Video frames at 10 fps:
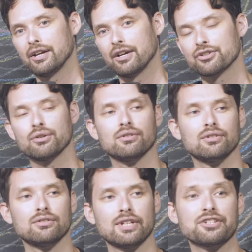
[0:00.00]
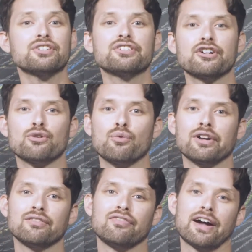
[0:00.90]
So let's consider
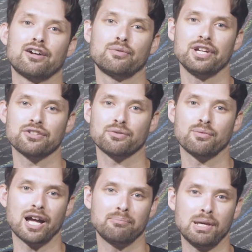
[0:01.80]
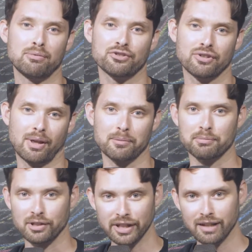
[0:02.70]
one final reason why people sometimes
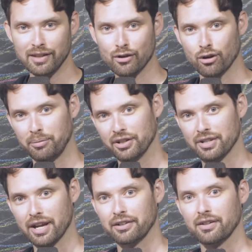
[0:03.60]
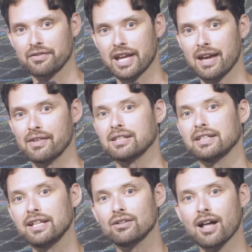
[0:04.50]
believe that corporate executives have a
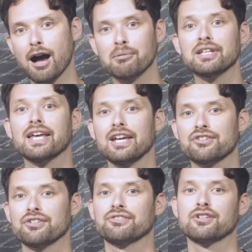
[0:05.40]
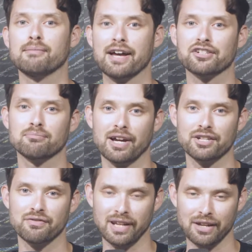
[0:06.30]
legal obligation to
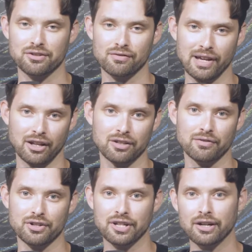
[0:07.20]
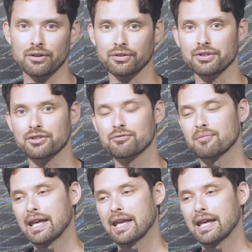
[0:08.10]
maximize financial value for shareholders.